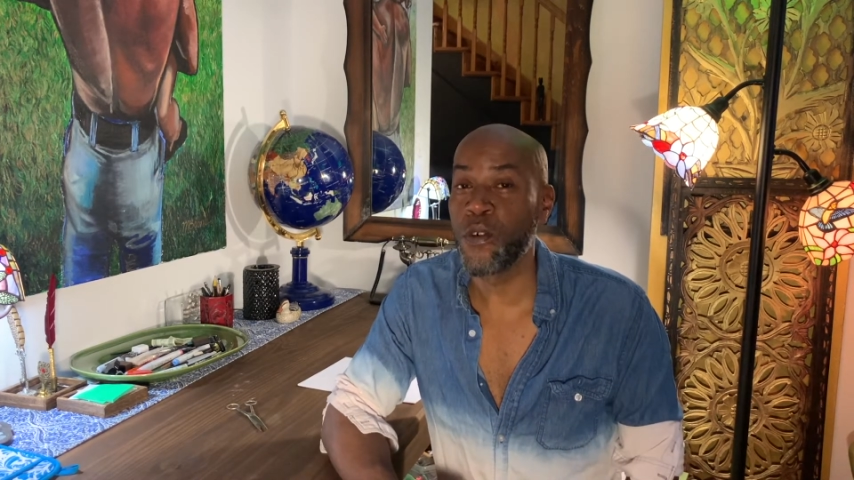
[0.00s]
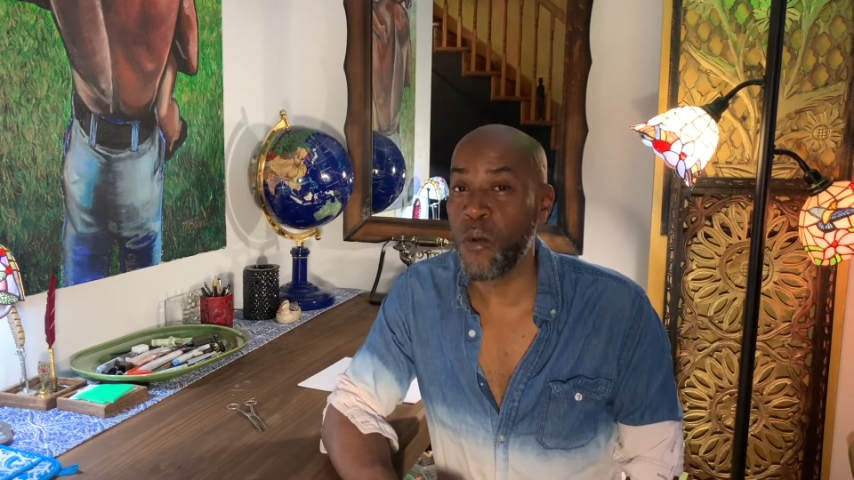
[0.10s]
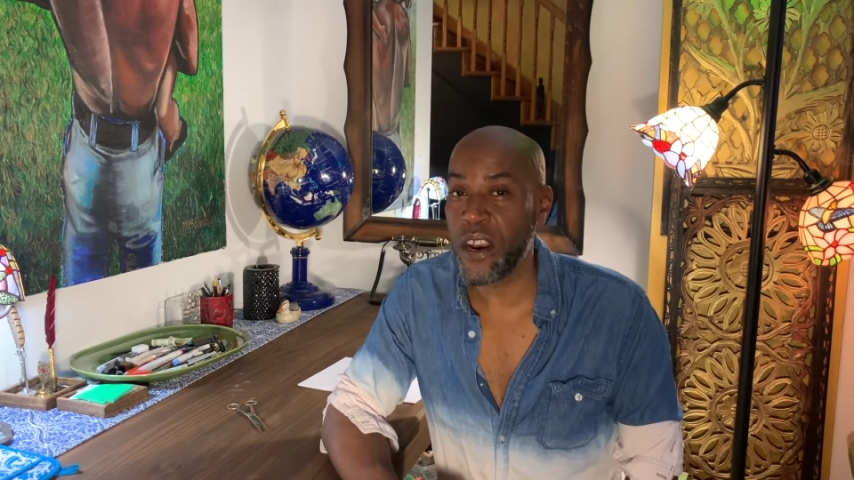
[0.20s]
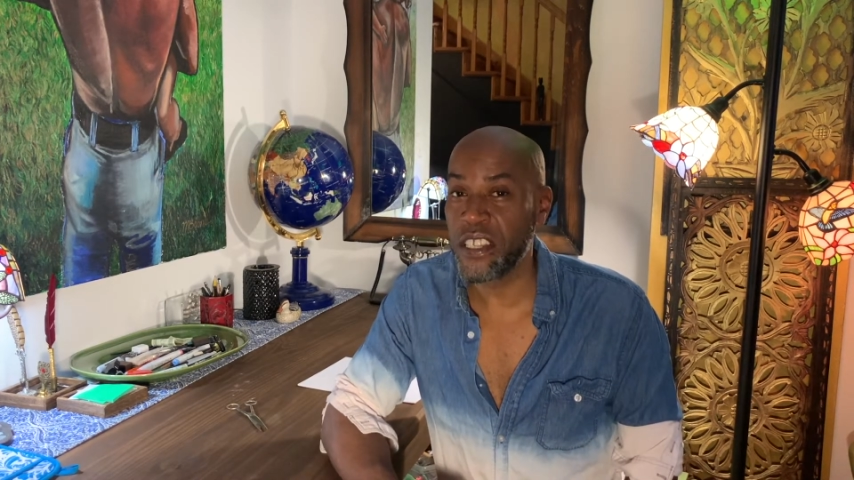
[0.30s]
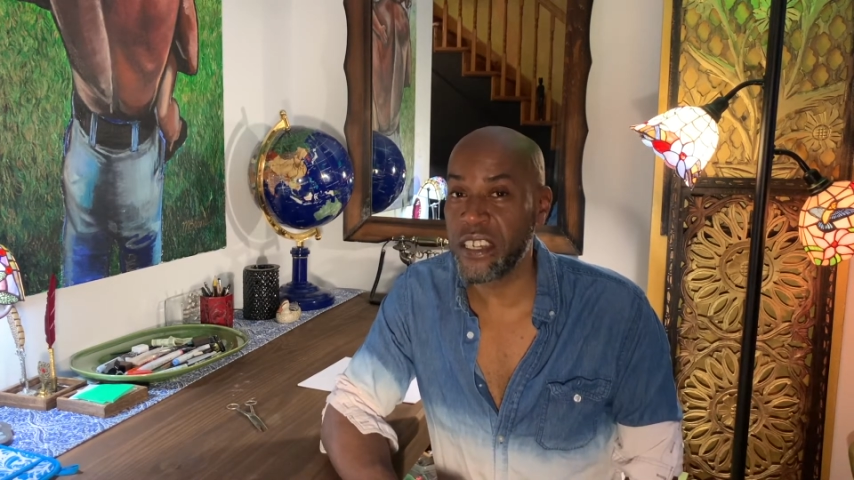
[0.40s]

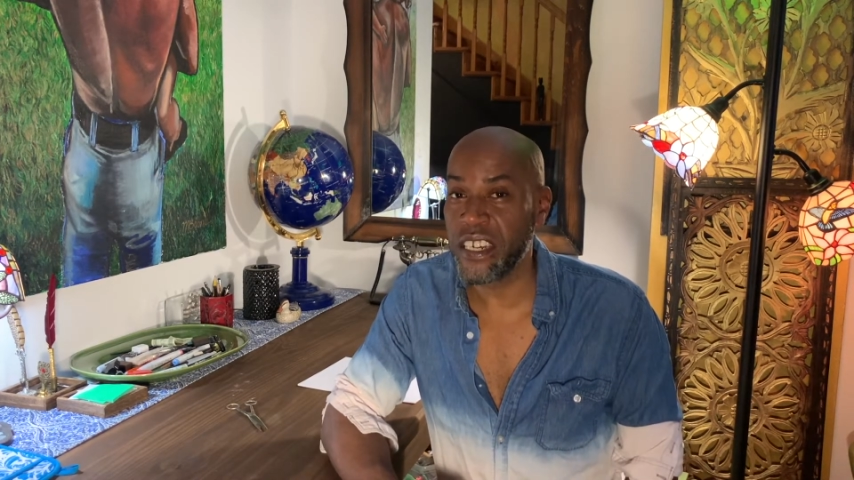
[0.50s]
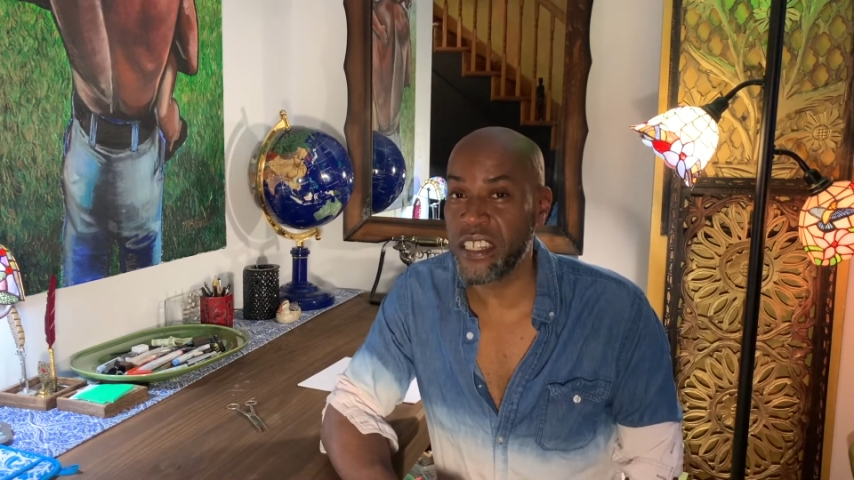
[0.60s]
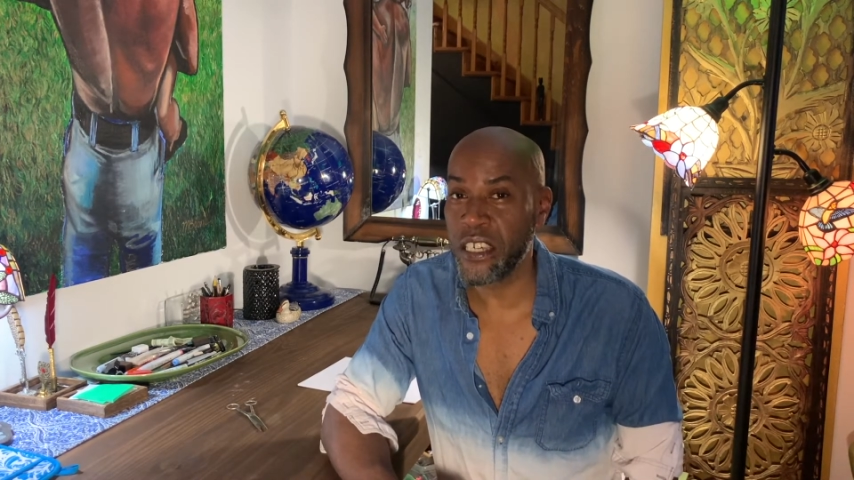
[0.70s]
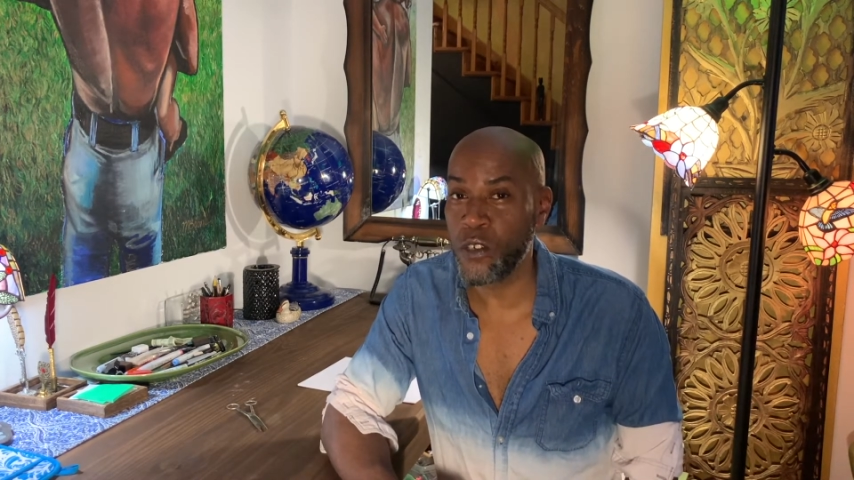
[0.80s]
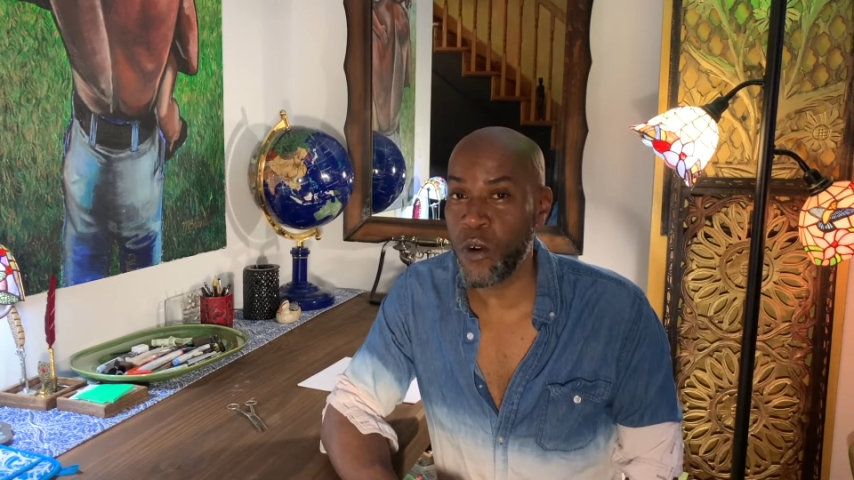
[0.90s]
wanted to
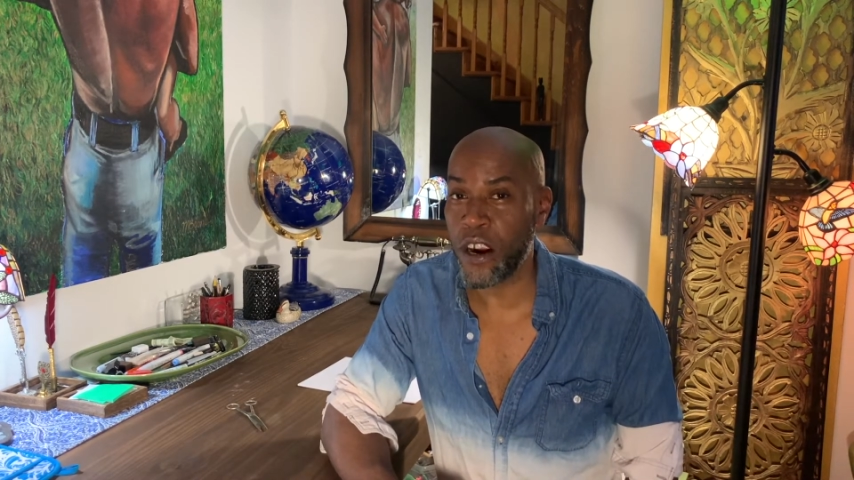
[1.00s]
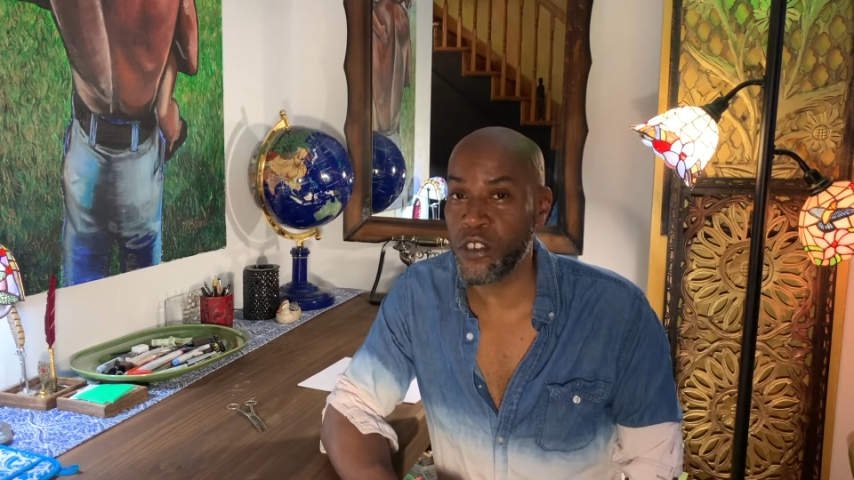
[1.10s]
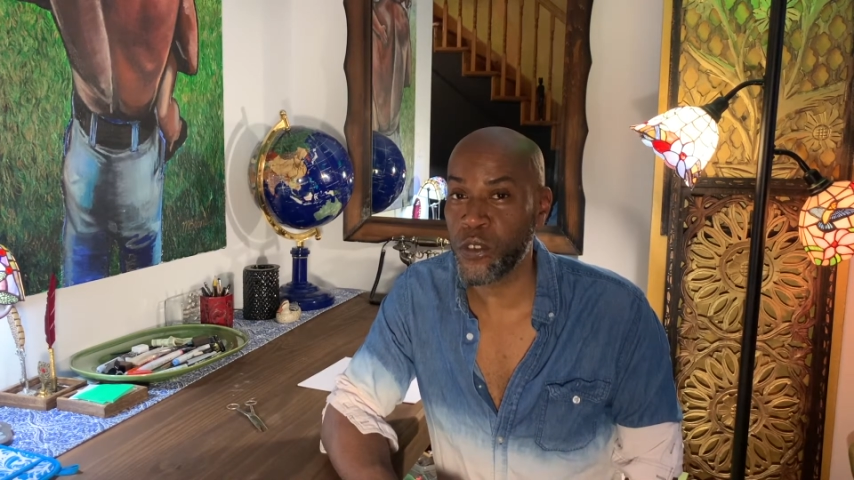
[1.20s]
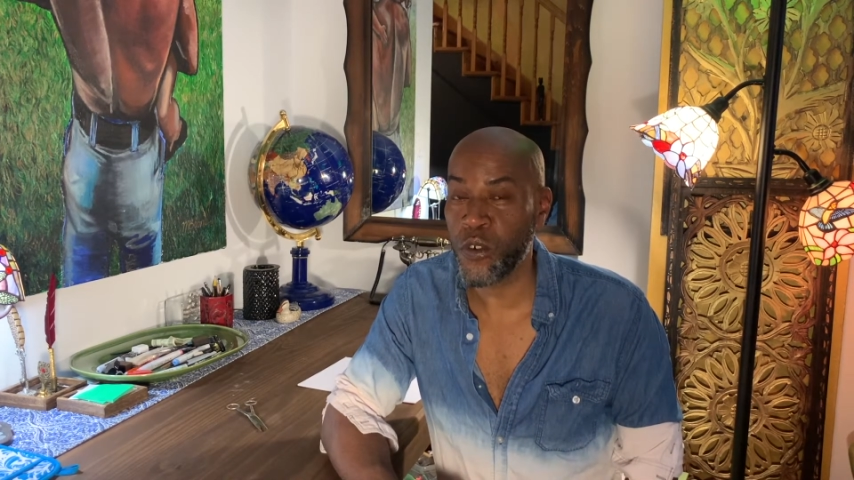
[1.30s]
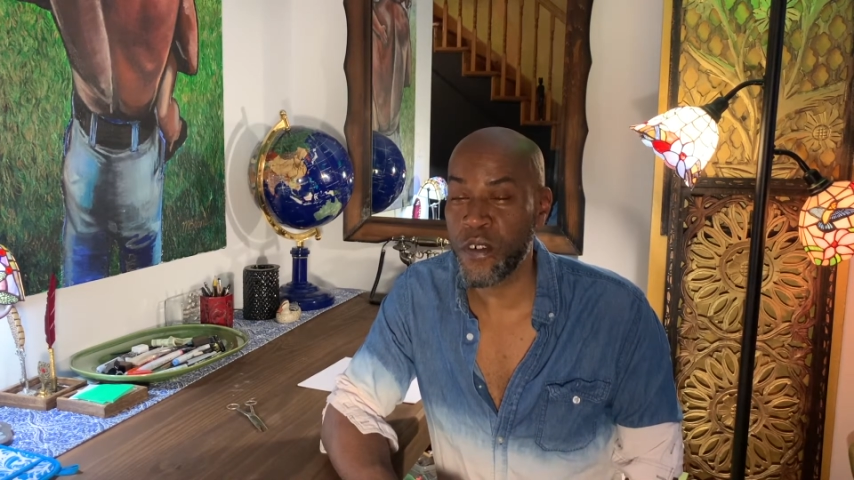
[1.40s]
continue our
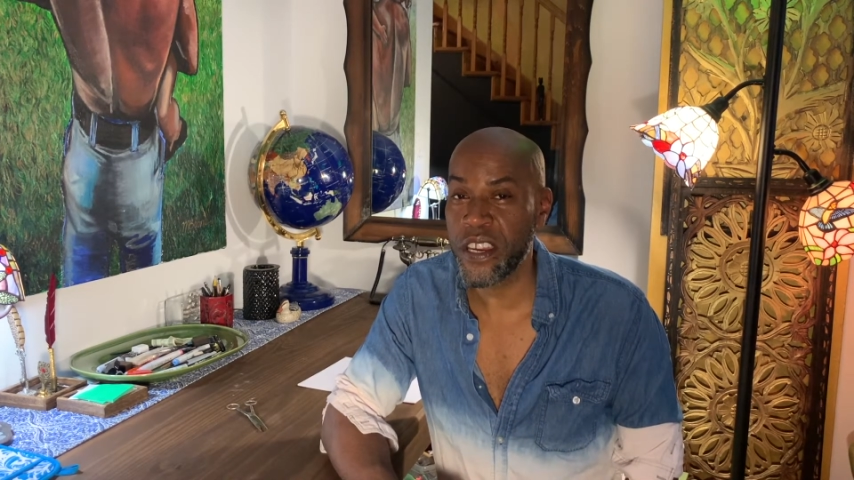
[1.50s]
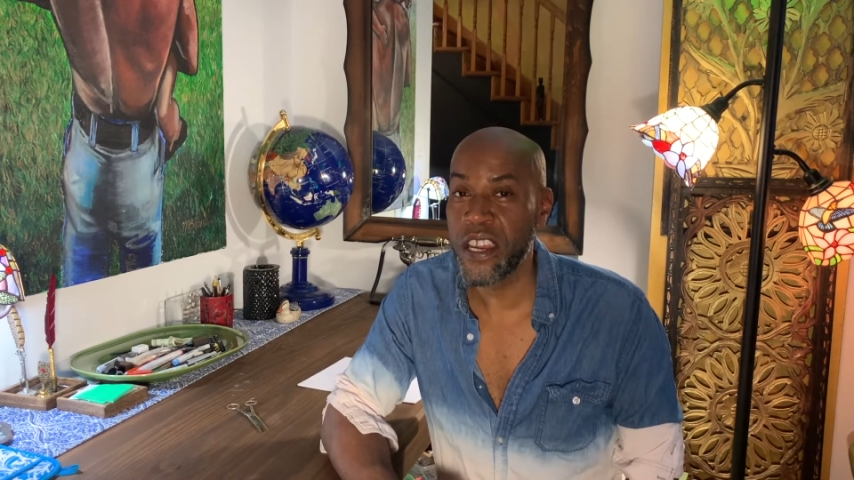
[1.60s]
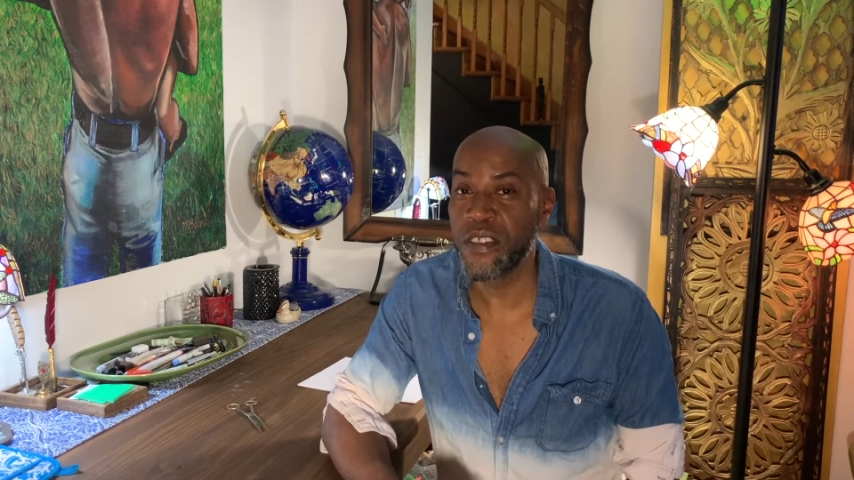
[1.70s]
story,